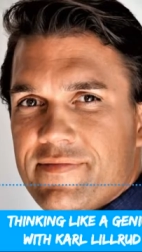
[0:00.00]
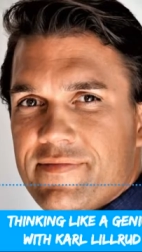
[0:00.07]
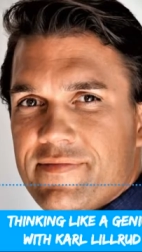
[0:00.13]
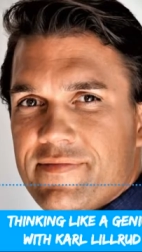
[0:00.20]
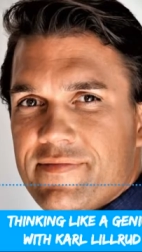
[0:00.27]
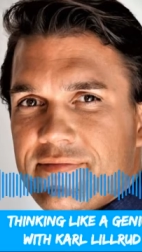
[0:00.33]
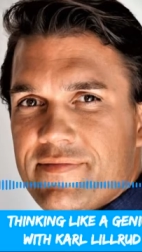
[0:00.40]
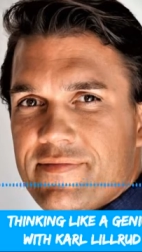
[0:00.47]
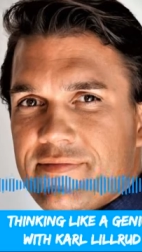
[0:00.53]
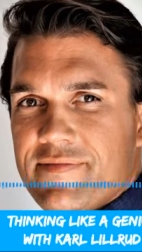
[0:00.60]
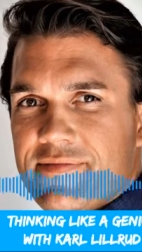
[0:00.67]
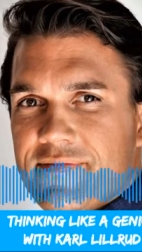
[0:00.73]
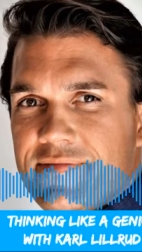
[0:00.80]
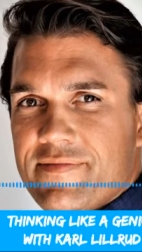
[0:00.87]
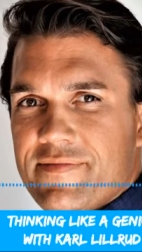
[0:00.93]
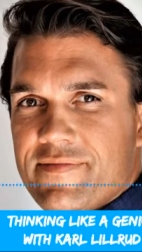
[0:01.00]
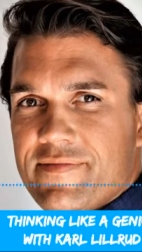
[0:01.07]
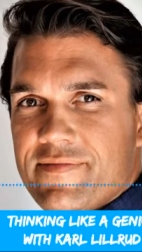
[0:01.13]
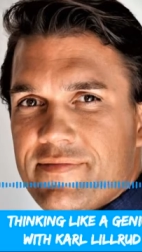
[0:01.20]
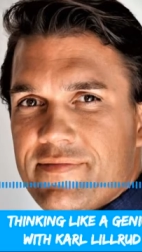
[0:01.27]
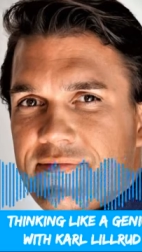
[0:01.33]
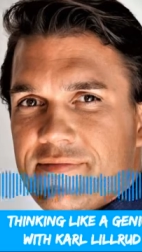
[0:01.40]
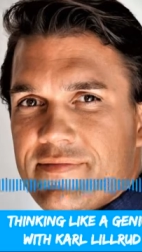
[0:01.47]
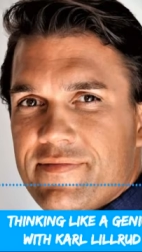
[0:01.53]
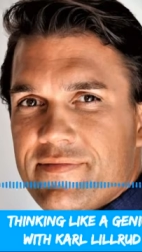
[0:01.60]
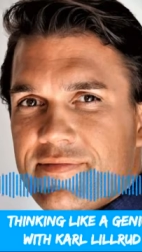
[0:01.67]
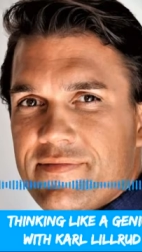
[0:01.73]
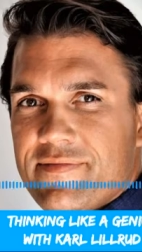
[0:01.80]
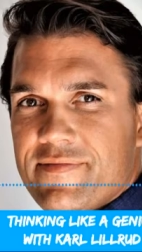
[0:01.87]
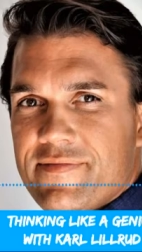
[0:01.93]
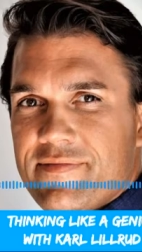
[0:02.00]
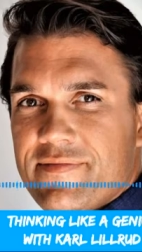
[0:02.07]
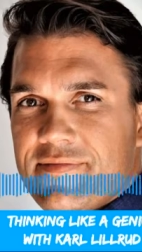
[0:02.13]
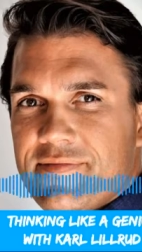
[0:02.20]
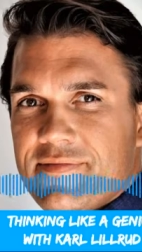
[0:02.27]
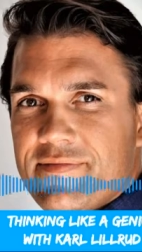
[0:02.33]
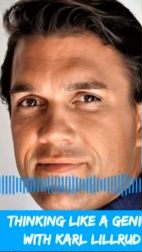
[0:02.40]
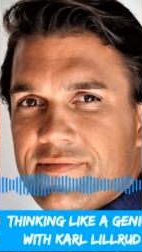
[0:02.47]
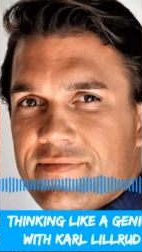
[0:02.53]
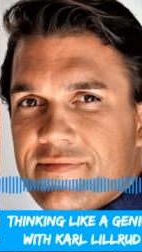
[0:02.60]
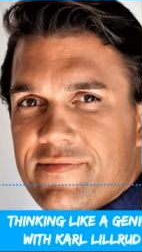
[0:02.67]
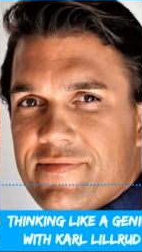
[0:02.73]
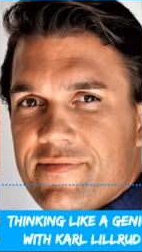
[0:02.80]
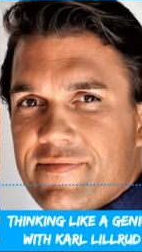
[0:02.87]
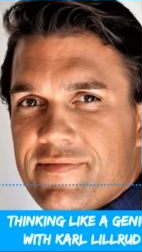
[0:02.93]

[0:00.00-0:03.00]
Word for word: extra content to